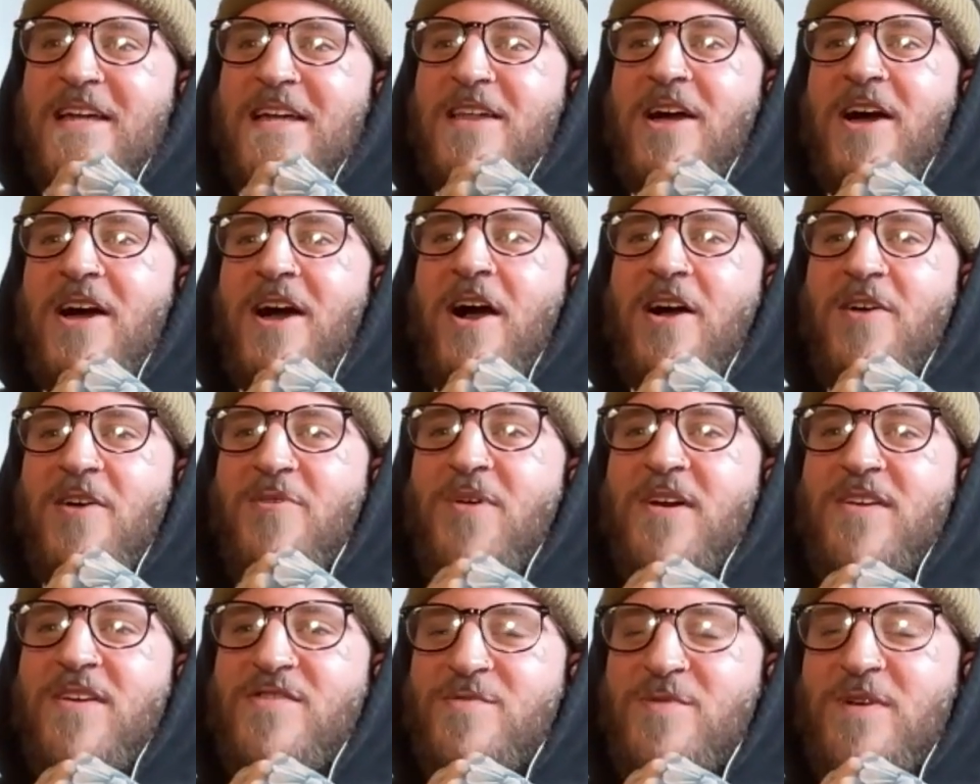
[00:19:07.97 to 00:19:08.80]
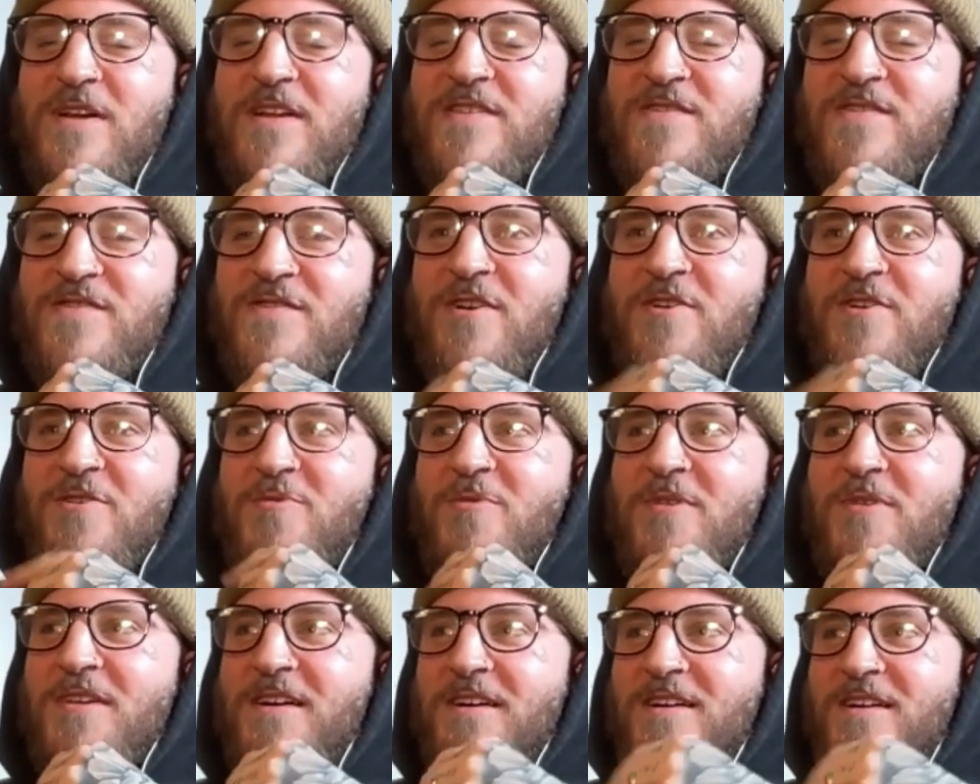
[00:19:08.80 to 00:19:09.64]
like I always really
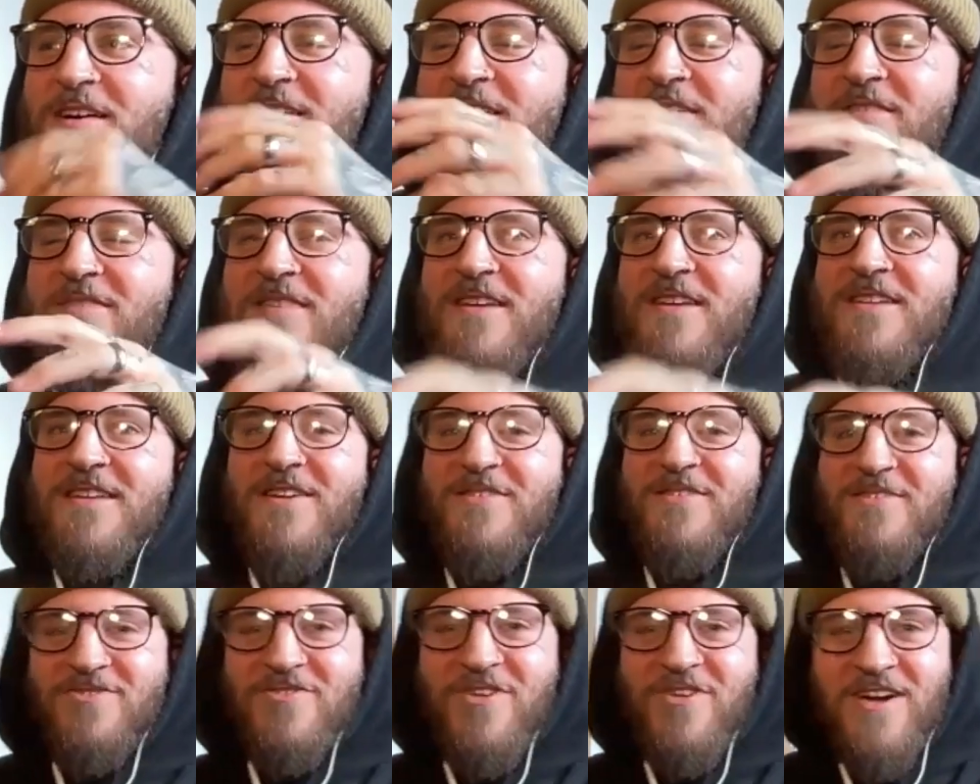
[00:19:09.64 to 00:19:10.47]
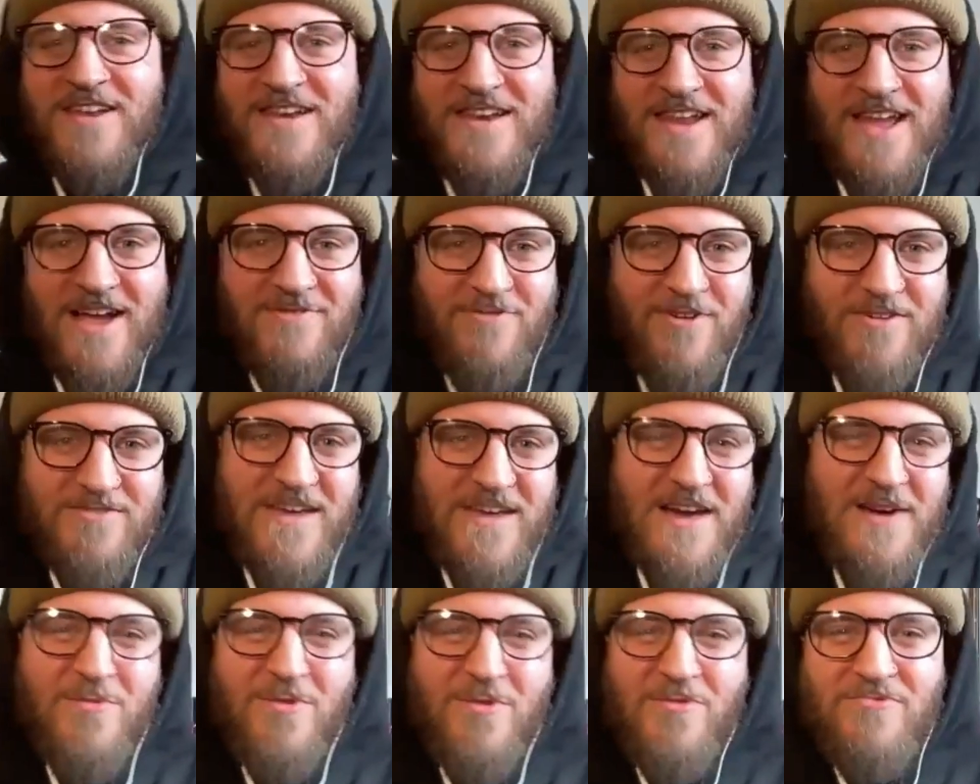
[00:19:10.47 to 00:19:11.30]
struggle when I kind of sit down and try and narrow
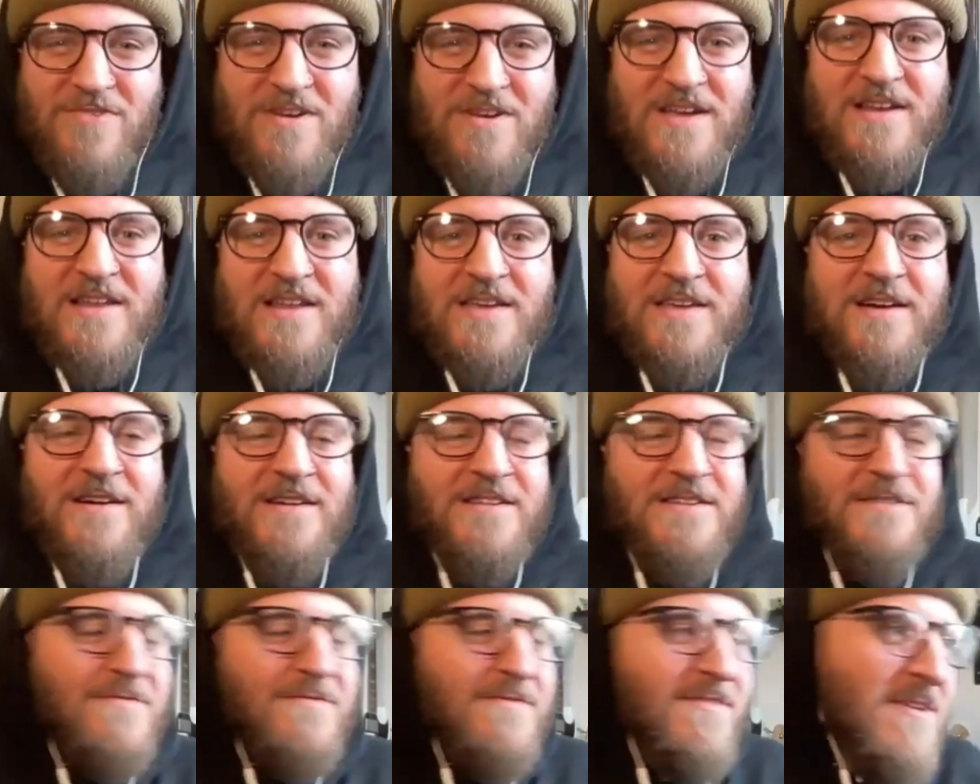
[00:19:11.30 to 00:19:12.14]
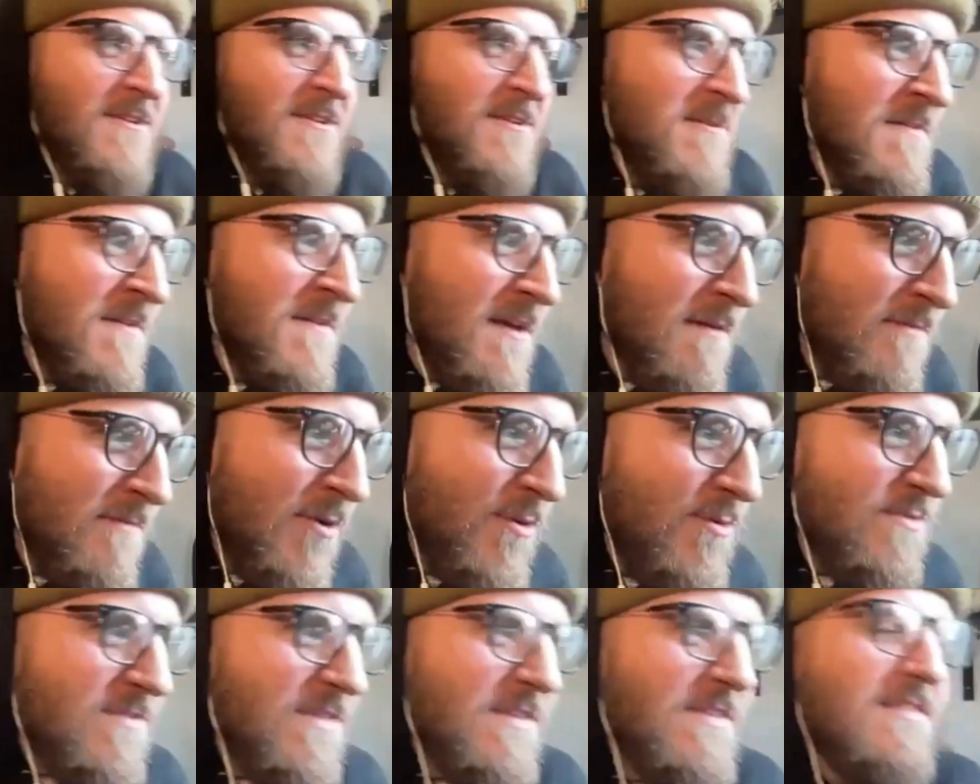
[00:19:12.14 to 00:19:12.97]
down what really kind of
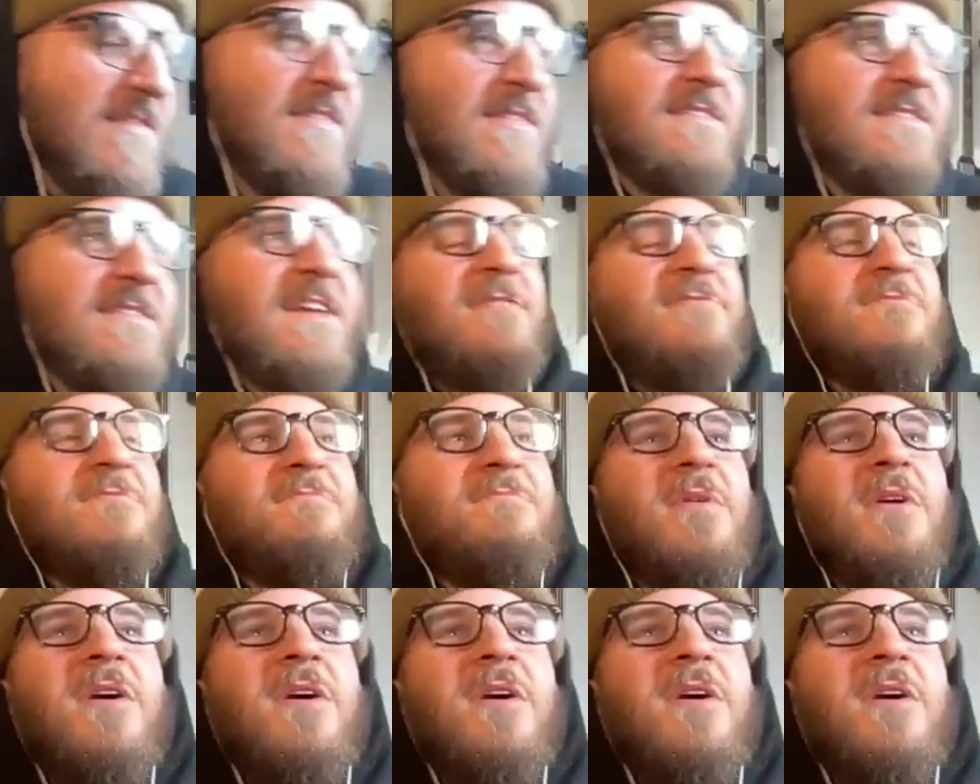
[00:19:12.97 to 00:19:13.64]
pulls into the sound.